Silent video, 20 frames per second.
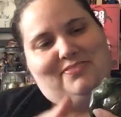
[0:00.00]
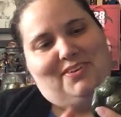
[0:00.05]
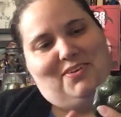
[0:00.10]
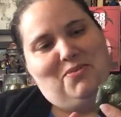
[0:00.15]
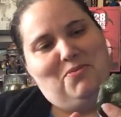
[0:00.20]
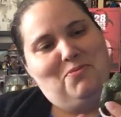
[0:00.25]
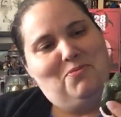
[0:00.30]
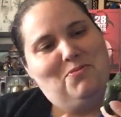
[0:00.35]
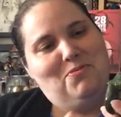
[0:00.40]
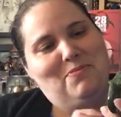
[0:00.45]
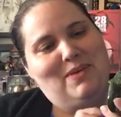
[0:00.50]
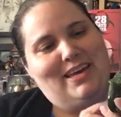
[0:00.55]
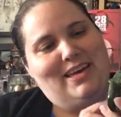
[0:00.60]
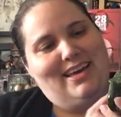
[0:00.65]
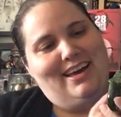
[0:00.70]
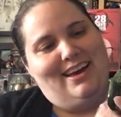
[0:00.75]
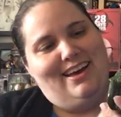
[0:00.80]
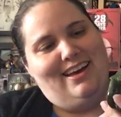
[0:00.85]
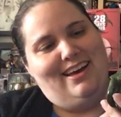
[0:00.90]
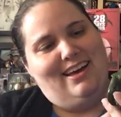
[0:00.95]
my
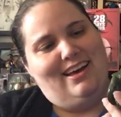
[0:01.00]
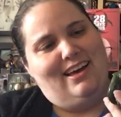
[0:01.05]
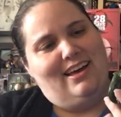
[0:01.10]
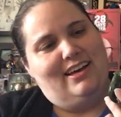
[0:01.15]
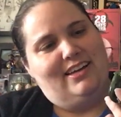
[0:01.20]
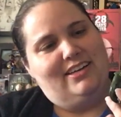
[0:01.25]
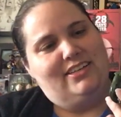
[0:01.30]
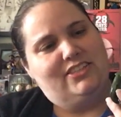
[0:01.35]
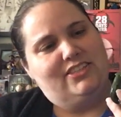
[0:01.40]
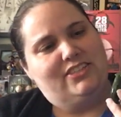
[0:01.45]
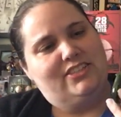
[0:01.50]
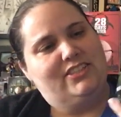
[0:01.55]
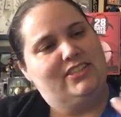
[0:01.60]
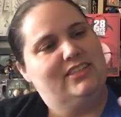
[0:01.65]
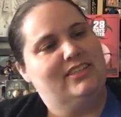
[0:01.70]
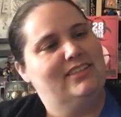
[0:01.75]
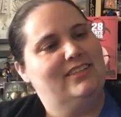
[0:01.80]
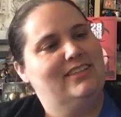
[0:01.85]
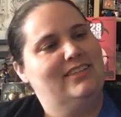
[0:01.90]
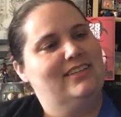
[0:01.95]
gosh.
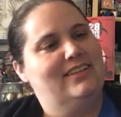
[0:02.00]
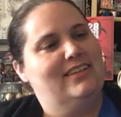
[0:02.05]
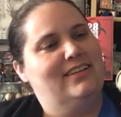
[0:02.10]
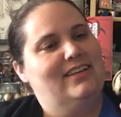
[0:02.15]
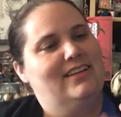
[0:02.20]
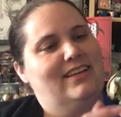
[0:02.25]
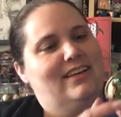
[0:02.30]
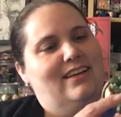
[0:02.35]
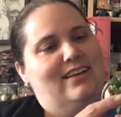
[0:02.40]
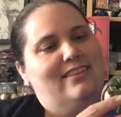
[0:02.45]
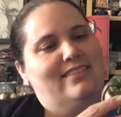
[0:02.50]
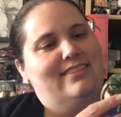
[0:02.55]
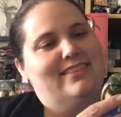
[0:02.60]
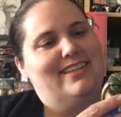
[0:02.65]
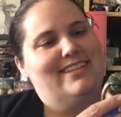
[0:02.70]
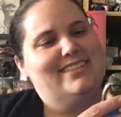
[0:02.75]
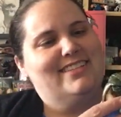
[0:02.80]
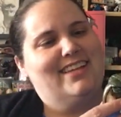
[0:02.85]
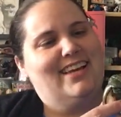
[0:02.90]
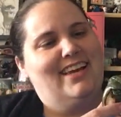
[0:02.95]

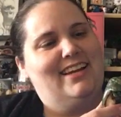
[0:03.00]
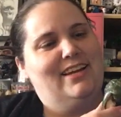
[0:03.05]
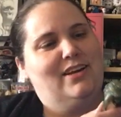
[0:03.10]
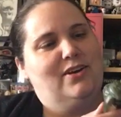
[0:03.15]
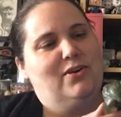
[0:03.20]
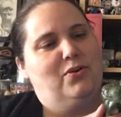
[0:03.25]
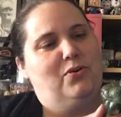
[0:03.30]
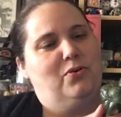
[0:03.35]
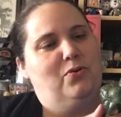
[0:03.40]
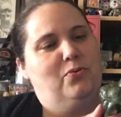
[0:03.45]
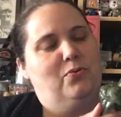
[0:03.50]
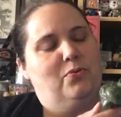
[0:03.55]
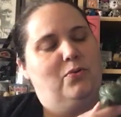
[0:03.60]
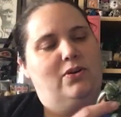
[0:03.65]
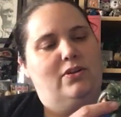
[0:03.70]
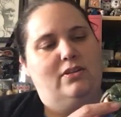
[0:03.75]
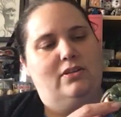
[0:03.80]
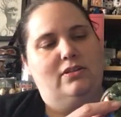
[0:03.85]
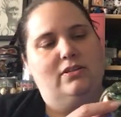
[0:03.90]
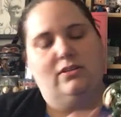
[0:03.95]
That's kind of
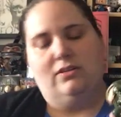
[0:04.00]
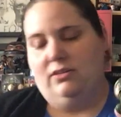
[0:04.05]
cool.